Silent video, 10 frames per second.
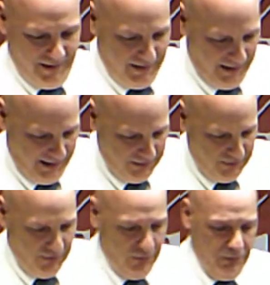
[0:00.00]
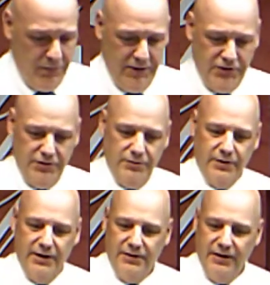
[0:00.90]
That's the whole issue
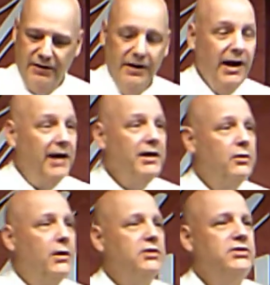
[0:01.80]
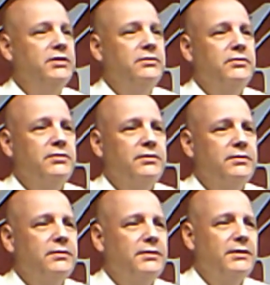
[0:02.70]
right there. Any questions?
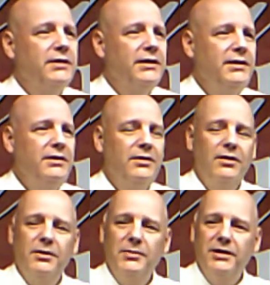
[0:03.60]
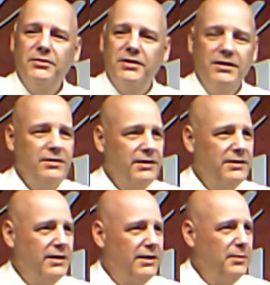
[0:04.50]
Any comments? Anything
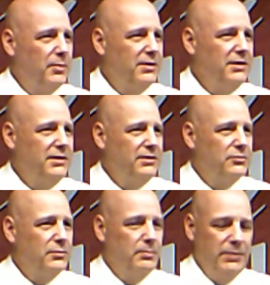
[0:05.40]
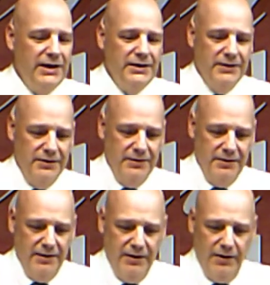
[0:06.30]
that anybody needs repeated?
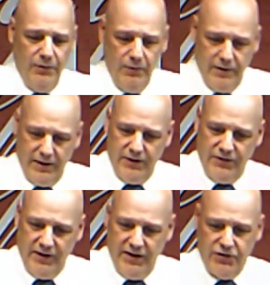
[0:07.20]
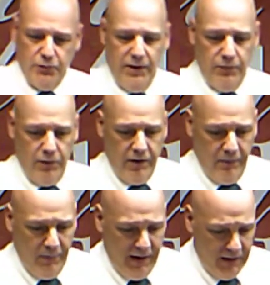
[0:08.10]
Like I say, next week we'll
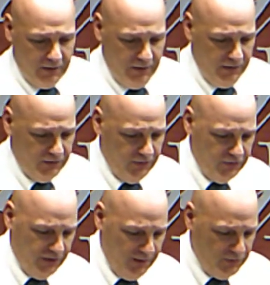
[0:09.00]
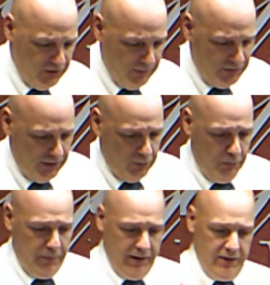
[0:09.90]
come back to this same subject.
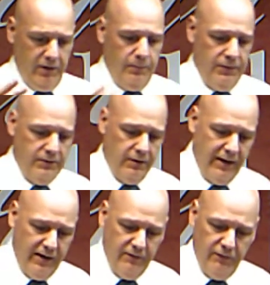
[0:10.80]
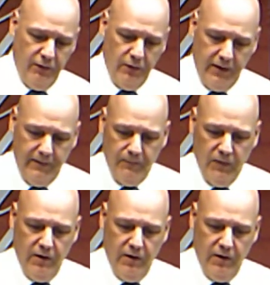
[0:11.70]
We'll pick it up with the Latin Vulgate.